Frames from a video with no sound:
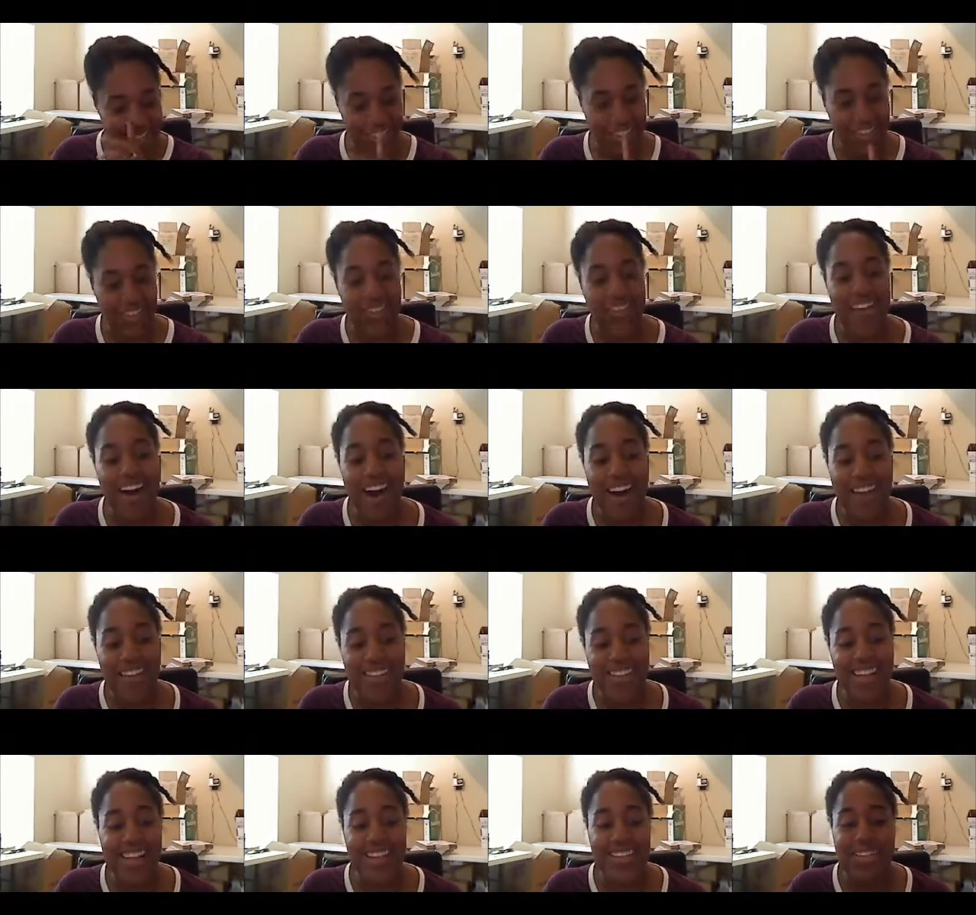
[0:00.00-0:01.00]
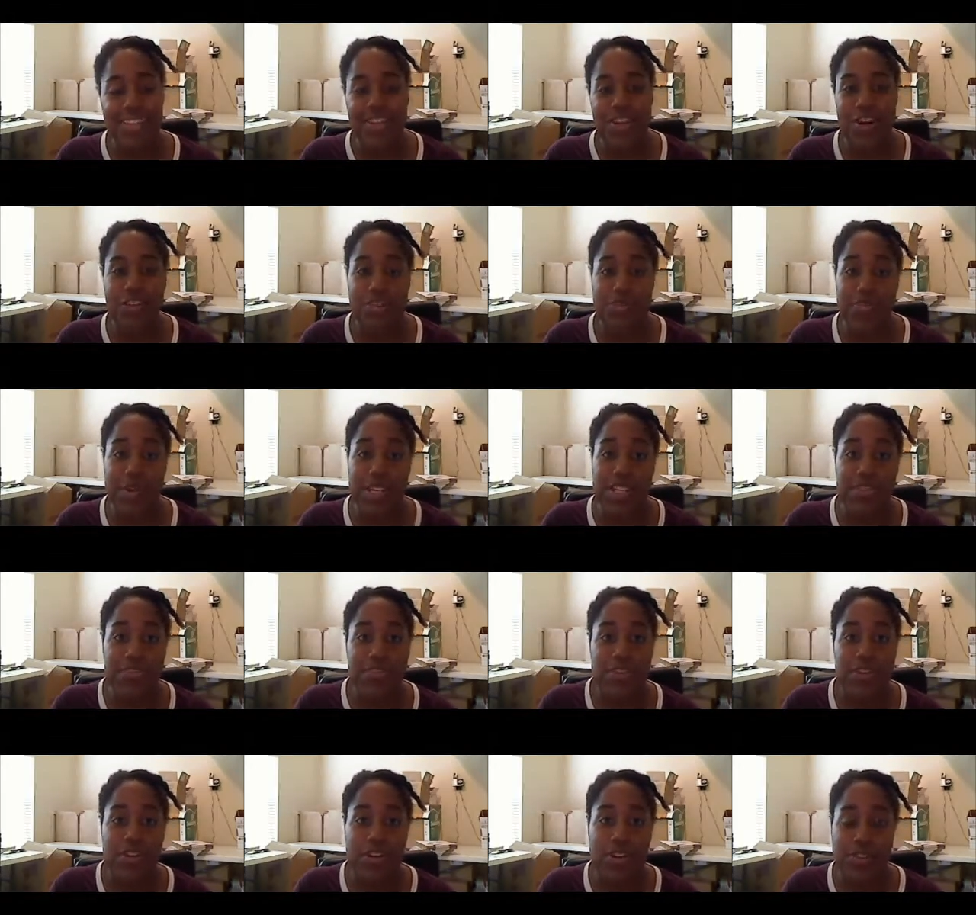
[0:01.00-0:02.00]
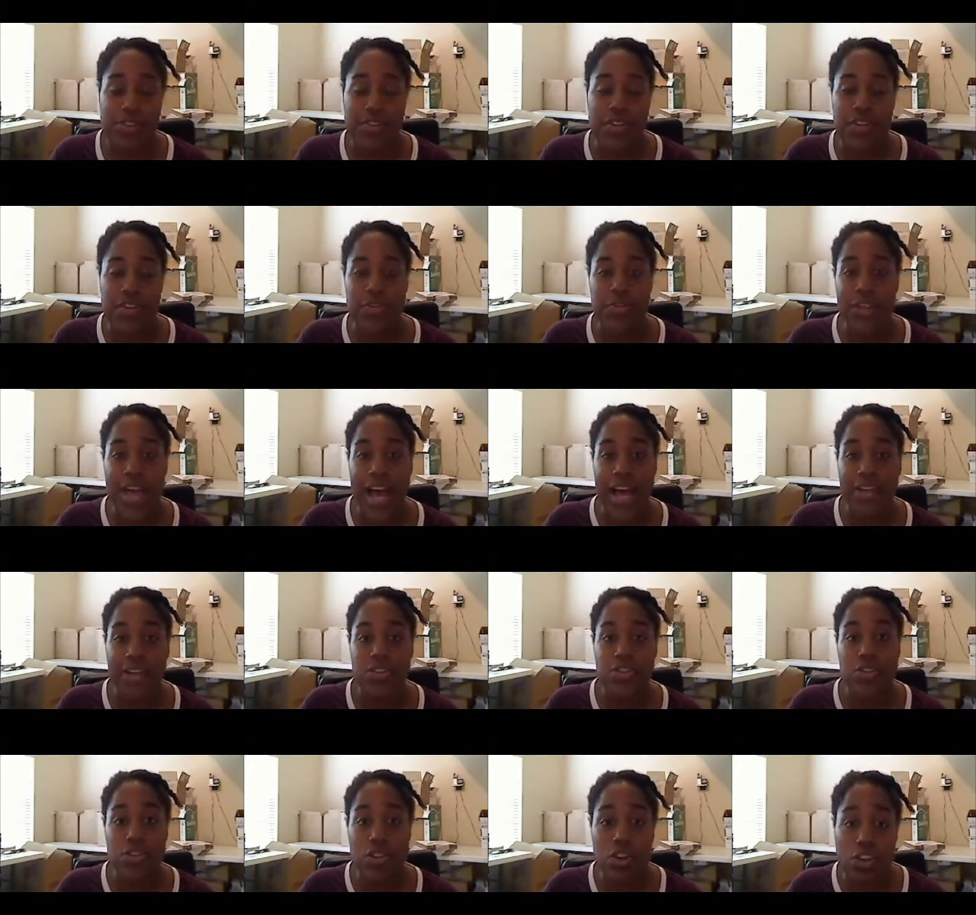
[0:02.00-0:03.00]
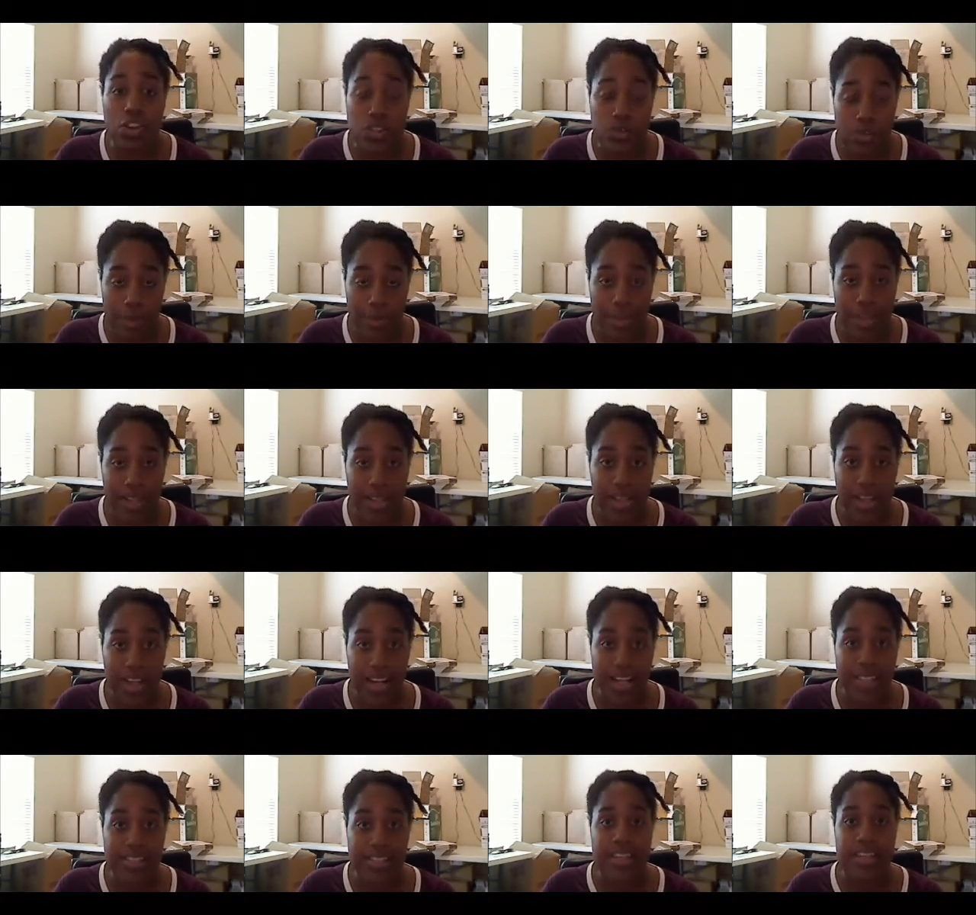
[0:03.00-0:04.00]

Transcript: So I would like to know, especially for those of you that do go swimming a lot